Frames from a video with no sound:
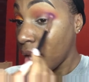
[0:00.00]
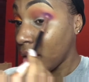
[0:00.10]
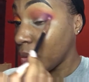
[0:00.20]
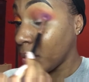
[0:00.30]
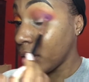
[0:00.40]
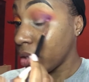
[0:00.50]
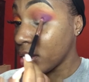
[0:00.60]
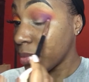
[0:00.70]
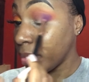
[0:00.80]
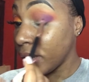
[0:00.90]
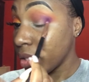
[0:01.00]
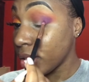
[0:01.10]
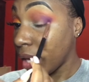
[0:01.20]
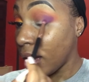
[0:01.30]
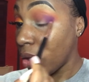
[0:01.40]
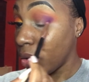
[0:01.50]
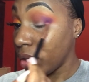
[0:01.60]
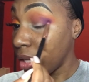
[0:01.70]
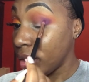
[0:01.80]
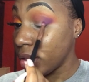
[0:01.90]
and when this blends out,
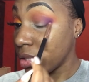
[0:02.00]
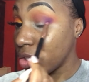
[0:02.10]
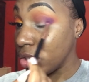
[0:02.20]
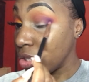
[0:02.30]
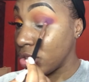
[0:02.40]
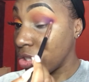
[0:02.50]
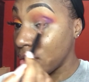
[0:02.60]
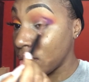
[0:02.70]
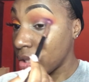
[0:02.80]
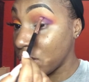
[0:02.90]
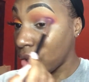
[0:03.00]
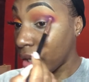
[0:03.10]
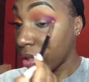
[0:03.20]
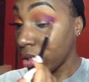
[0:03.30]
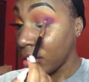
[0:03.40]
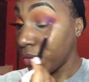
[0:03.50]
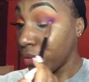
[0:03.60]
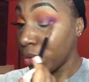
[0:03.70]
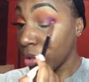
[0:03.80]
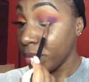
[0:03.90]
it's just dark enough
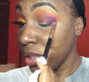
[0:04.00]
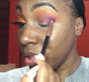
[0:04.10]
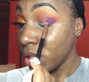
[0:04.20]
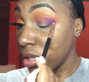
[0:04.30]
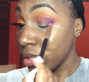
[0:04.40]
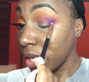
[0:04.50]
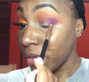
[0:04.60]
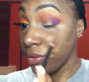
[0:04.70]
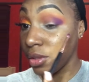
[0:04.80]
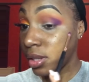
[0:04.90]
for me because I feel